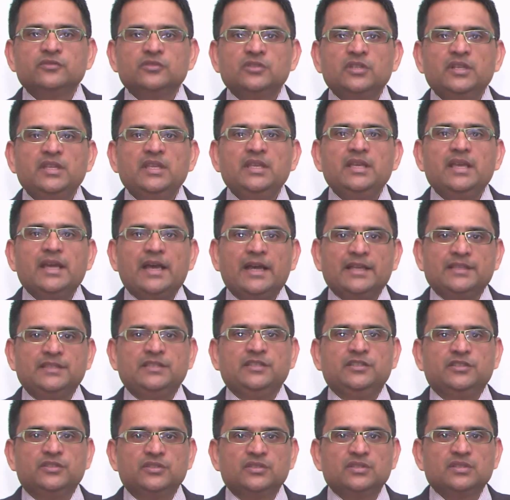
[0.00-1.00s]
three
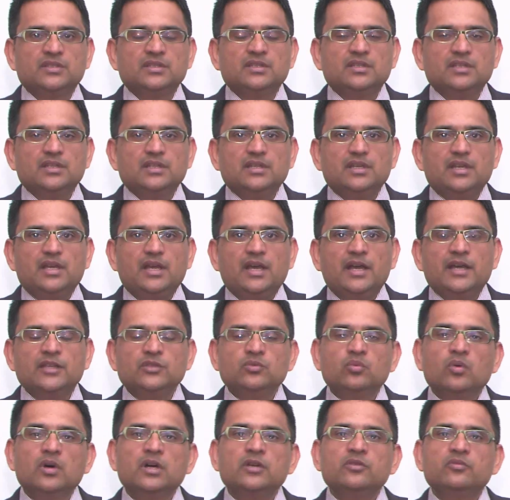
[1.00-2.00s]
assets
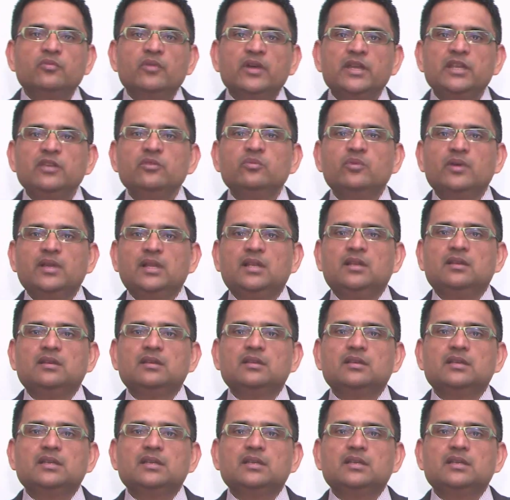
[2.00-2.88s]
has worked very well